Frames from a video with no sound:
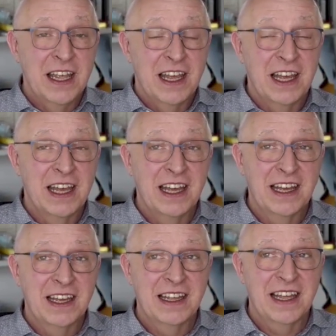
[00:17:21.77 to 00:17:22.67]

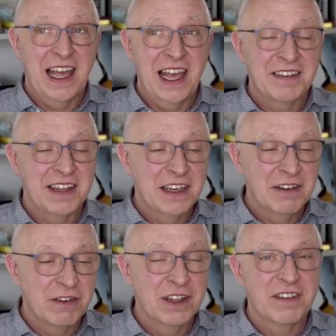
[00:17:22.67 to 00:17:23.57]
has
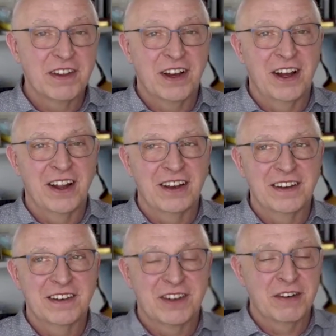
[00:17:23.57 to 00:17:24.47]
influence
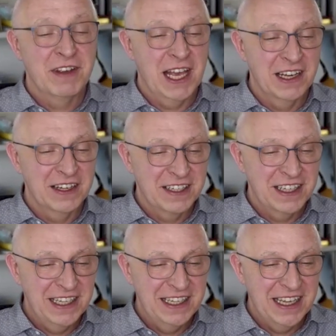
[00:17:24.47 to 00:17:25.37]
on
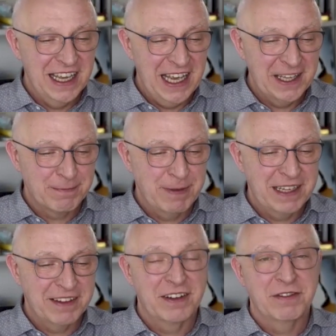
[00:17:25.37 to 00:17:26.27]
triviality
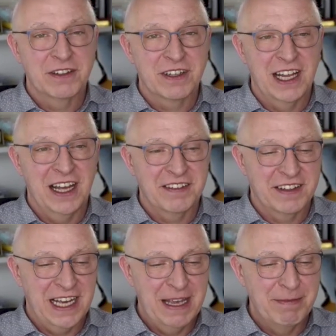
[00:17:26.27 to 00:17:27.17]
aspects of your class
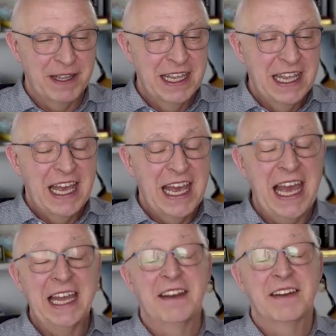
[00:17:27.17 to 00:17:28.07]
type,
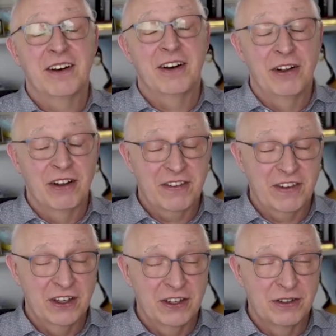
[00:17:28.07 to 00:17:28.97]
and
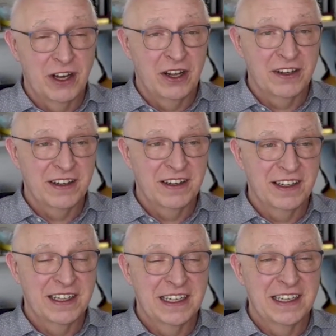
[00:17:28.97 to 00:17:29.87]
also
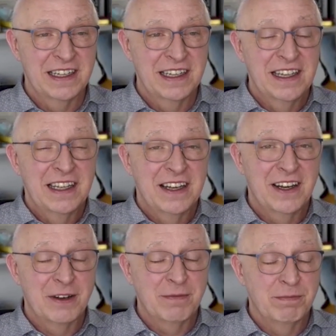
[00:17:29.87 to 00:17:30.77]

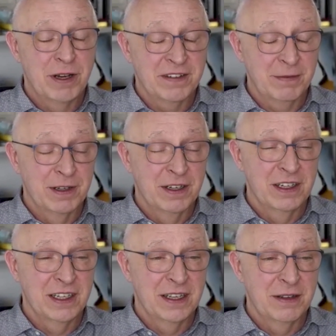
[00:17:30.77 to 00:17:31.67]
on
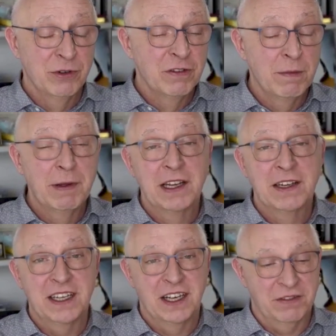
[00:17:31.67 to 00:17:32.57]
possible
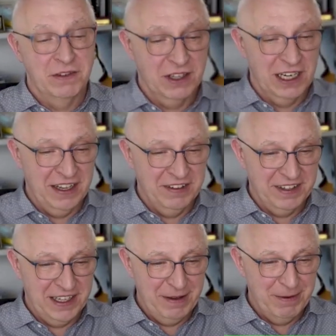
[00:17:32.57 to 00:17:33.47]
movability of your class
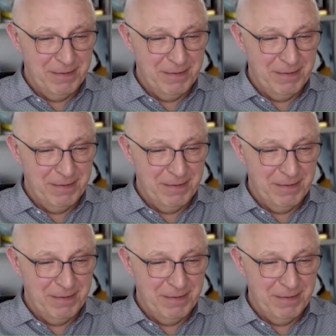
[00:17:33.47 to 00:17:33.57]
type.